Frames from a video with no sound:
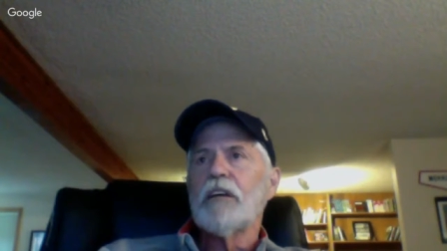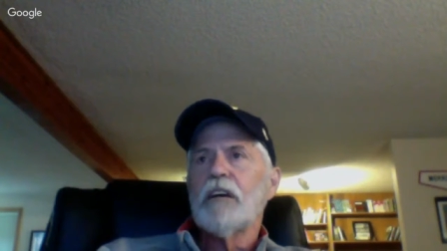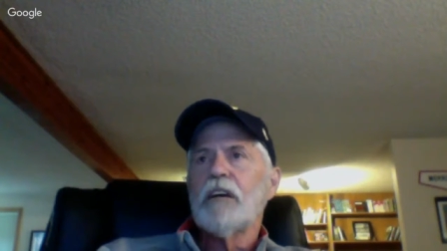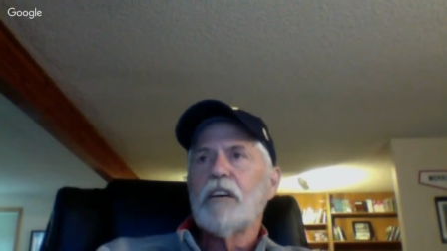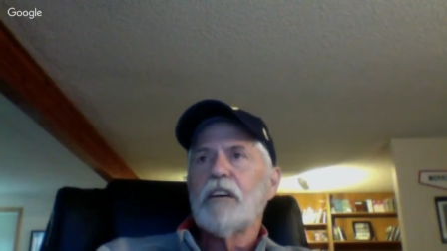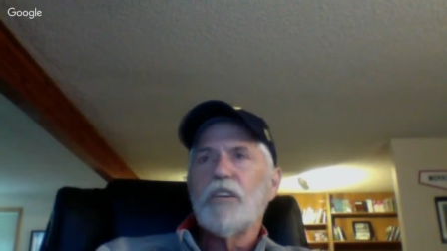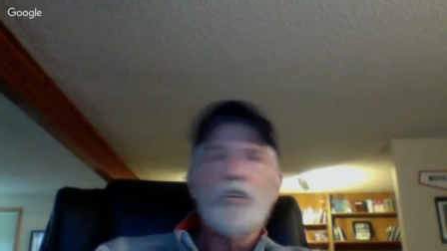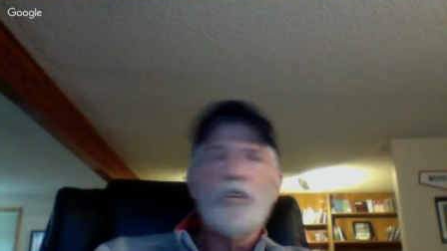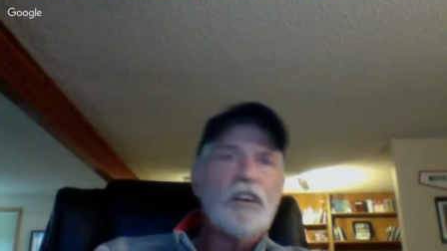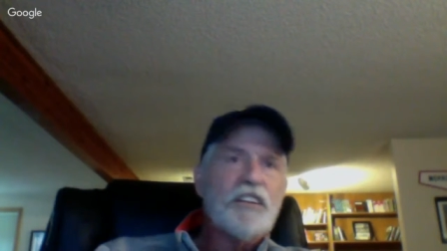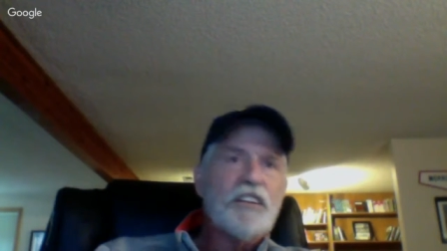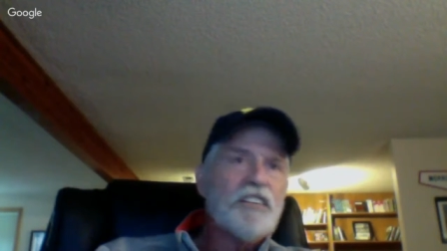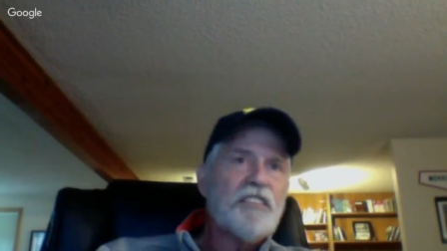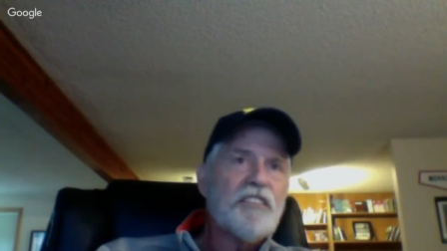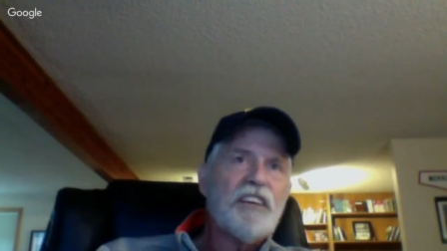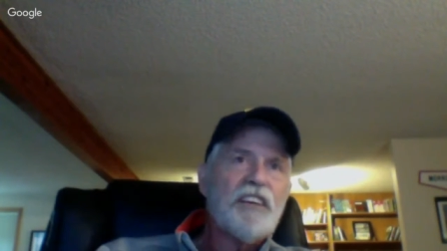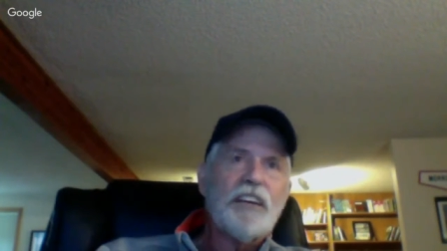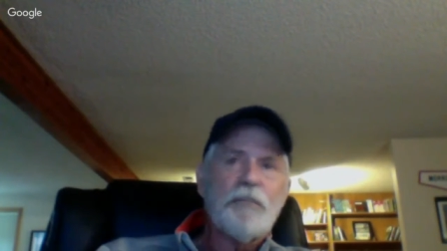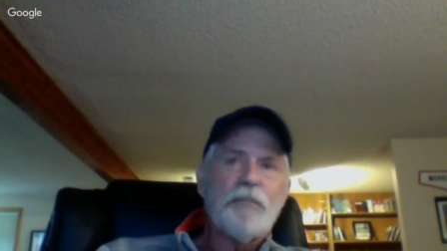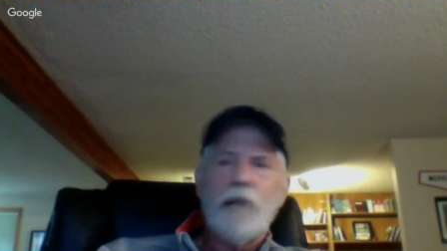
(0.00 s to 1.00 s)
You get to
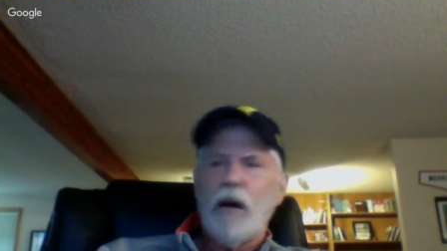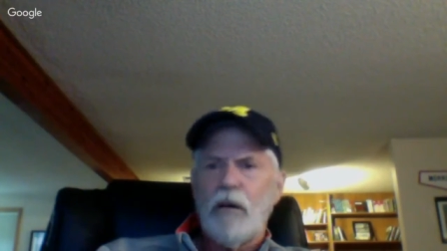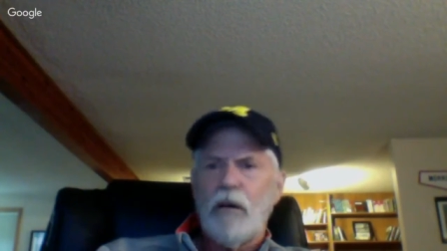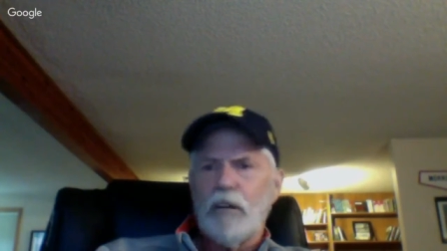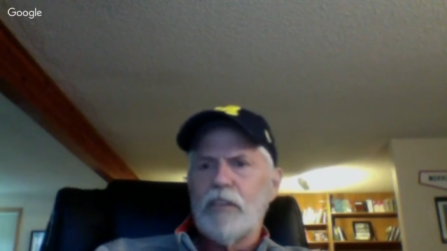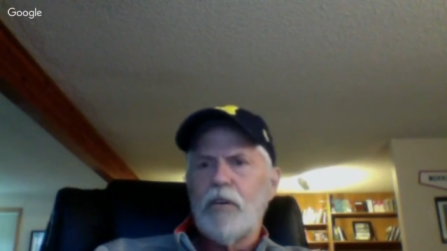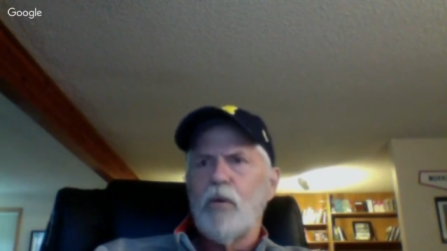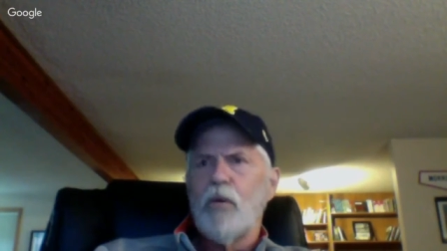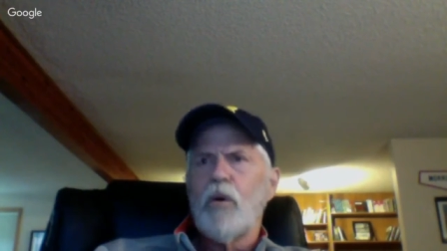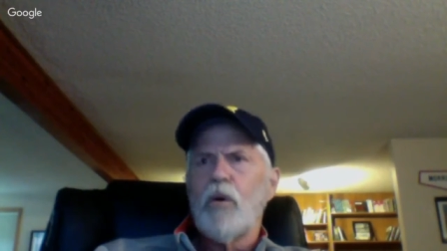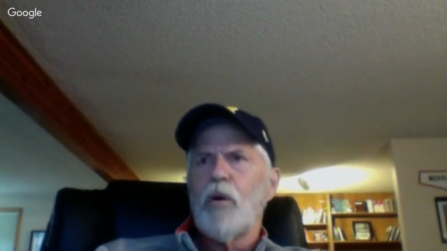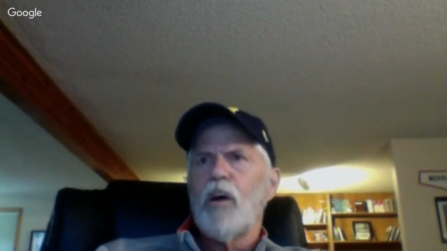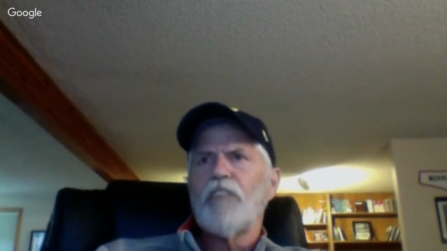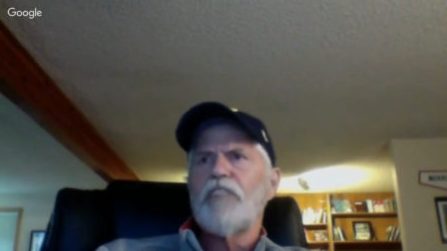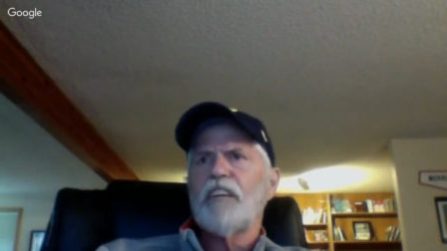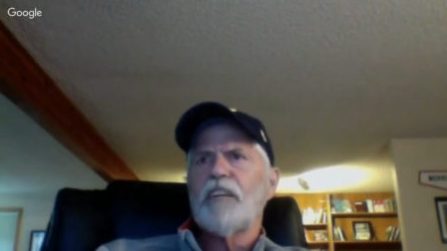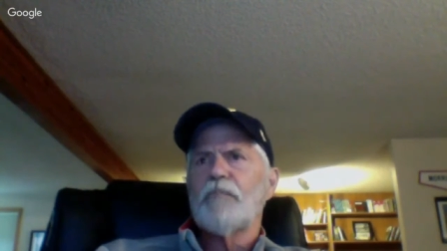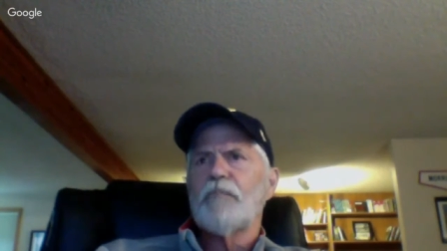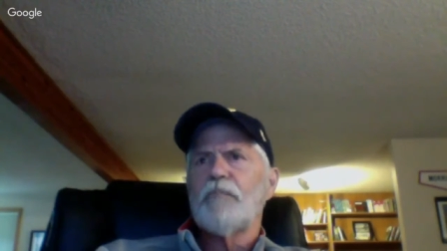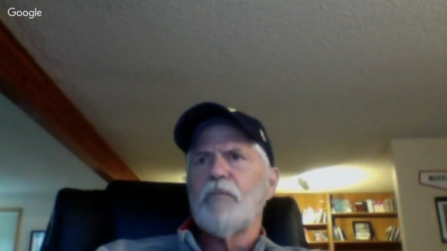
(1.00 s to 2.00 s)
think about, you know, what do I
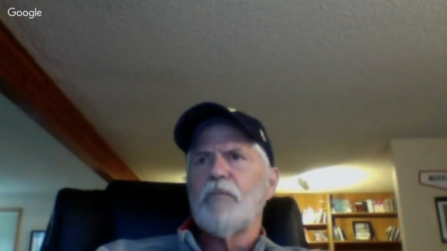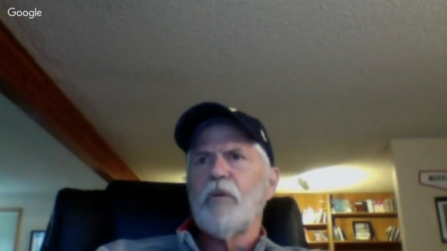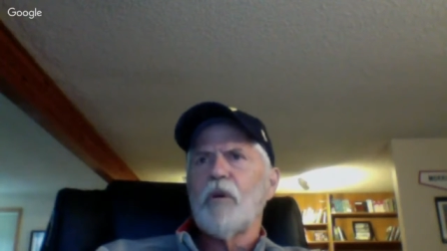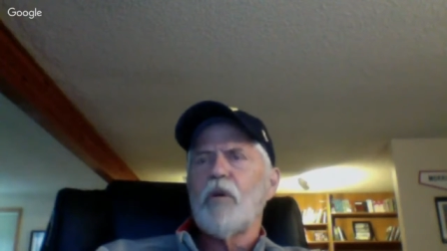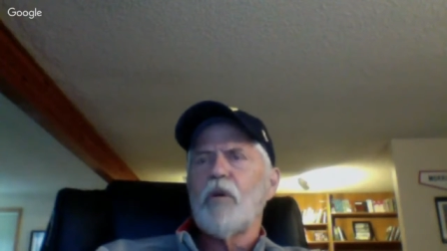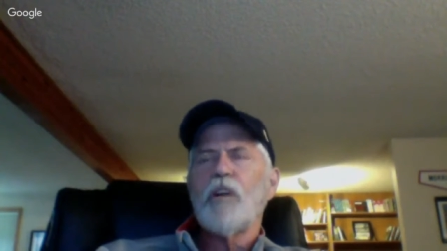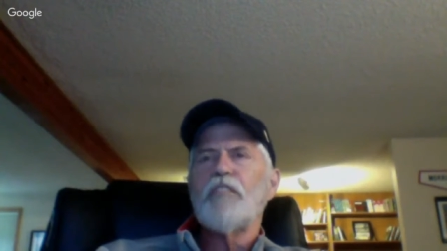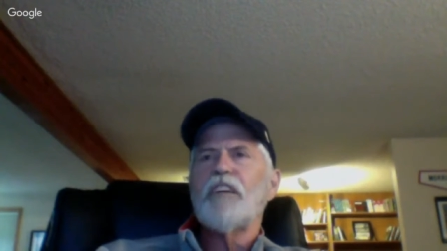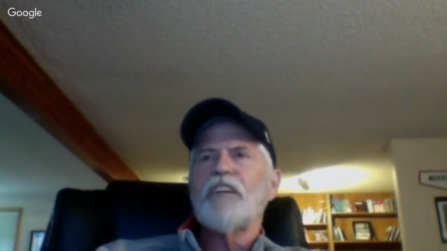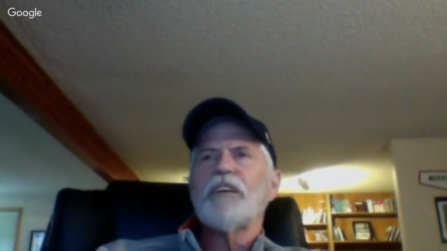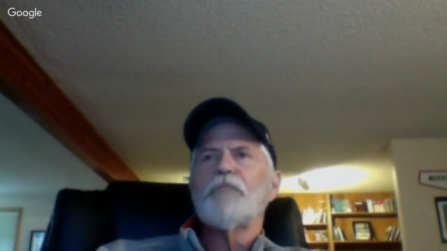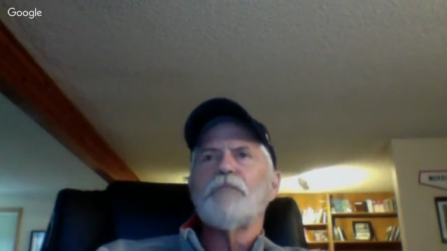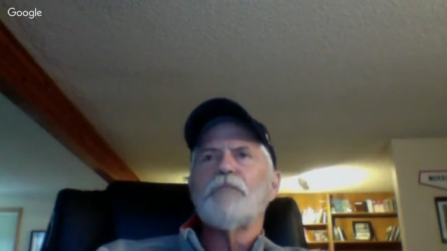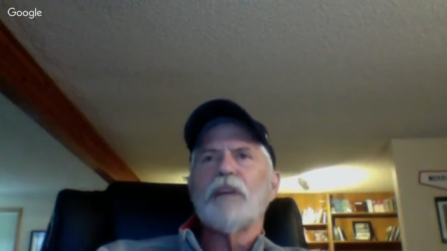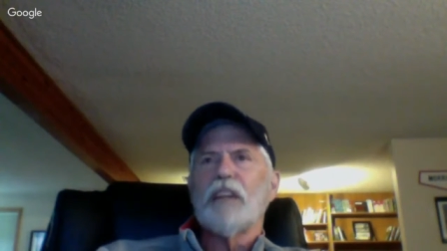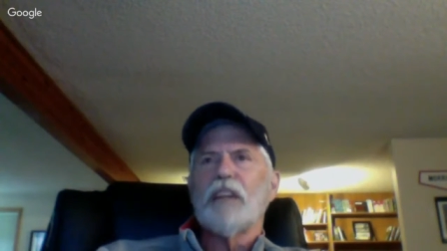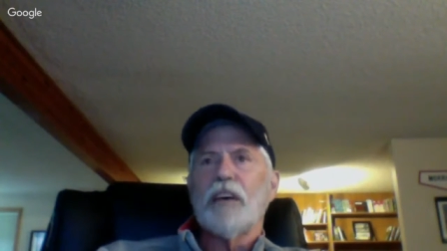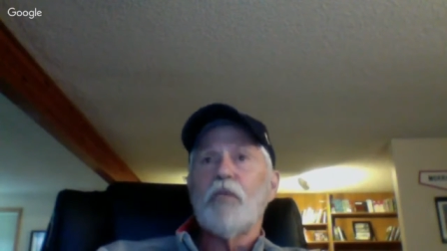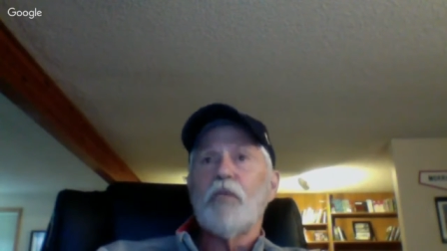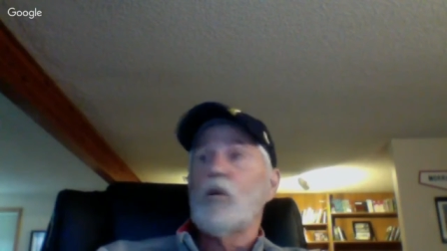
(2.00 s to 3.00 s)
think of
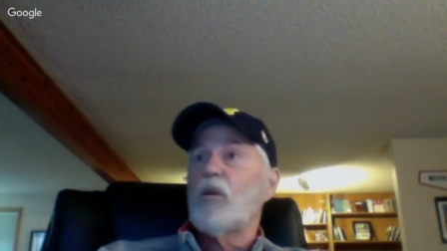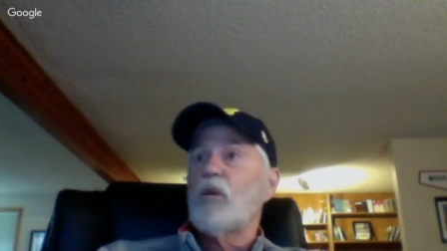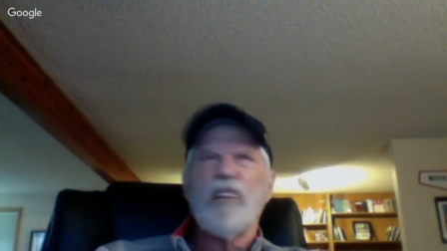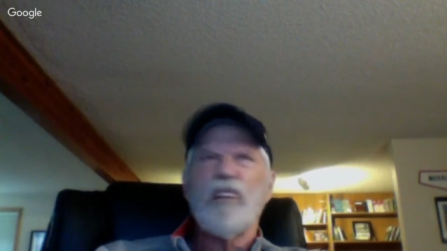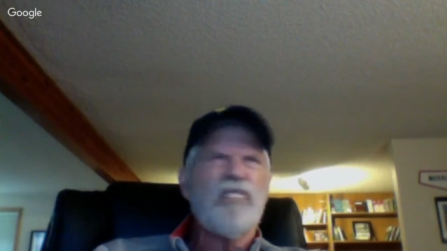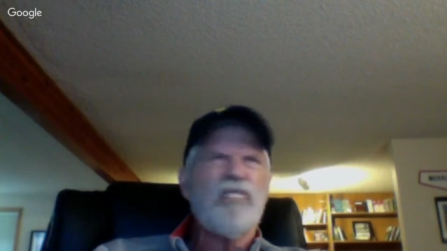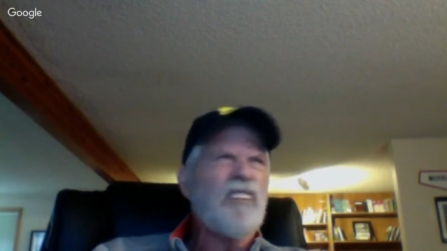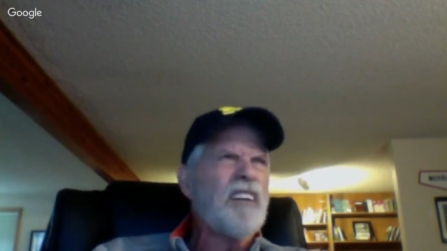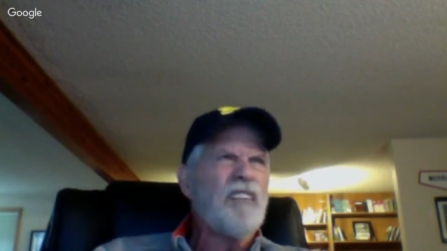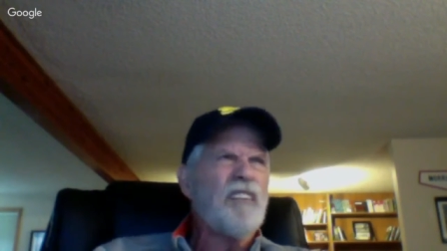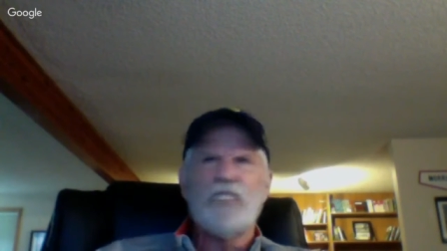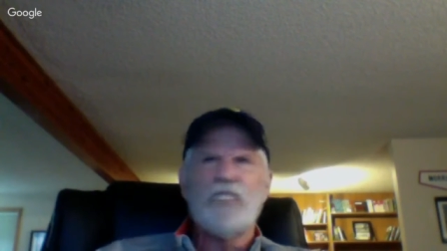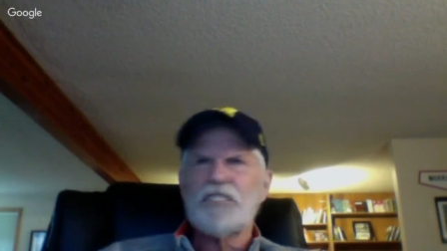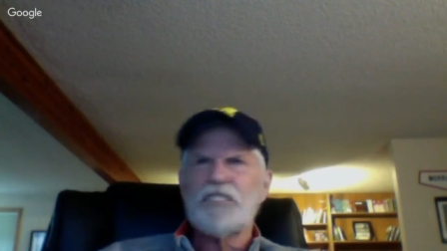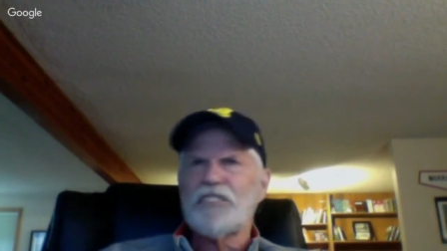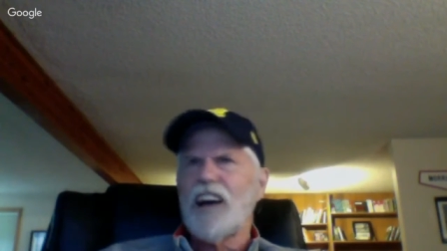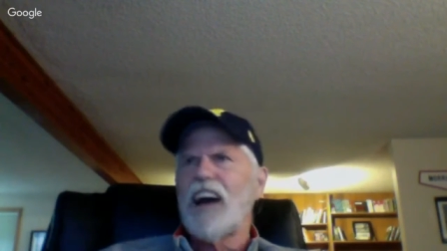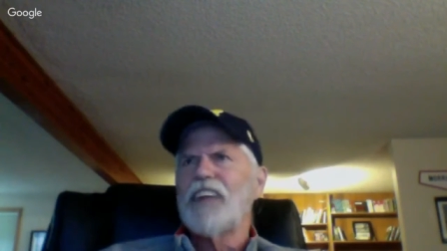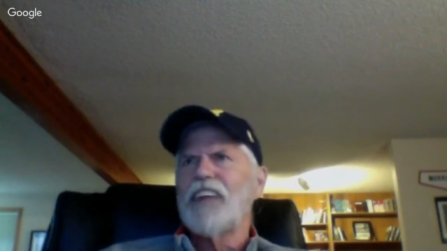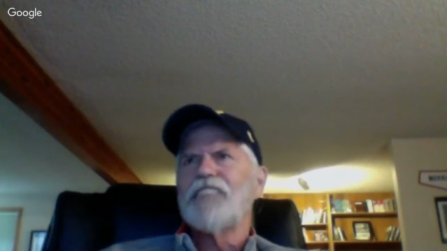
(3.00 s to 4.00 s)
Billy? What do I think of
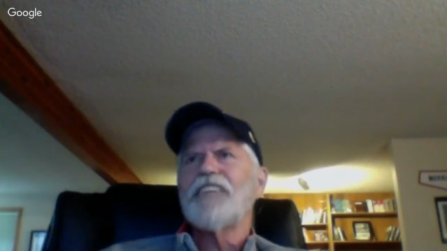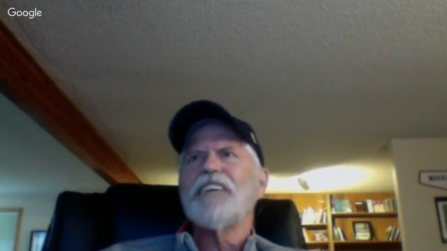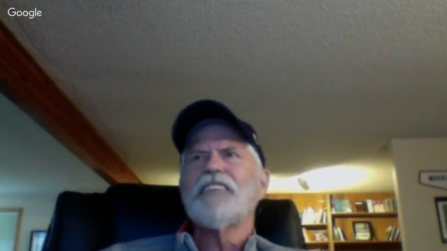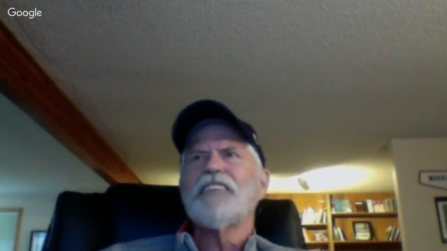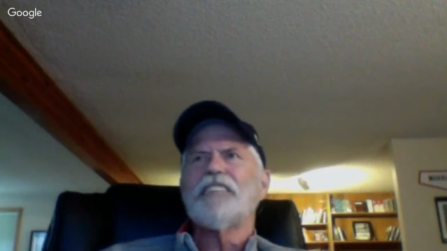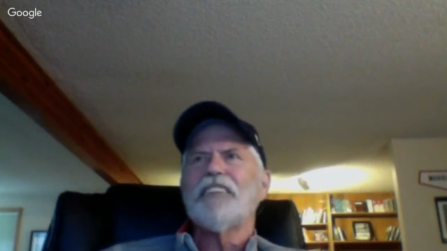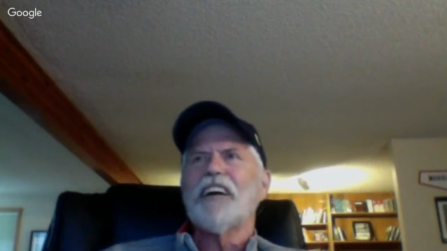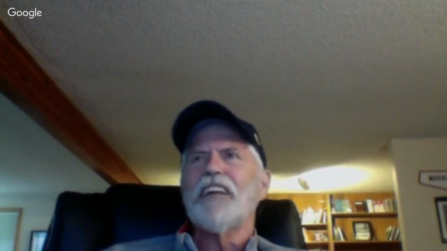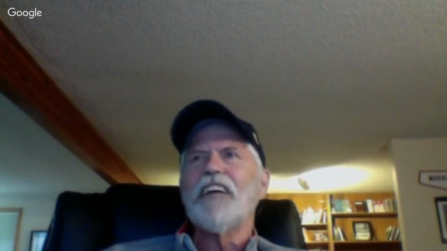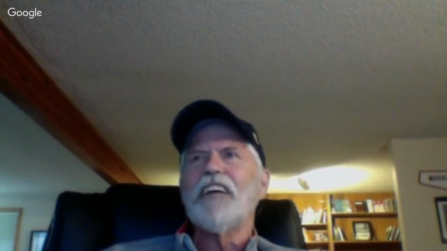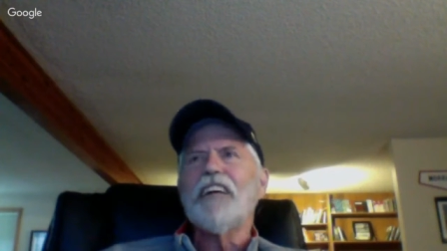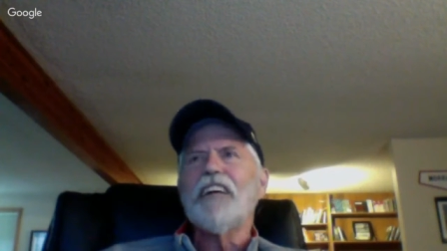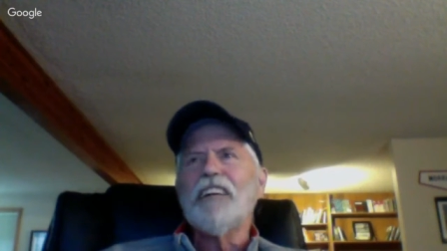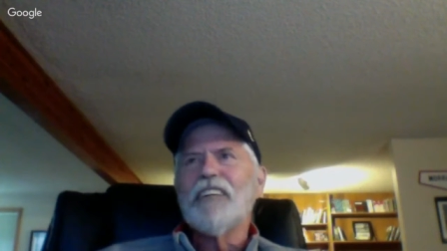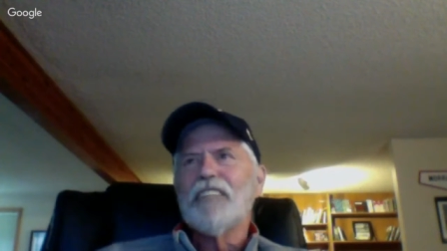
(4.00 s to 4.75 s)
this idea that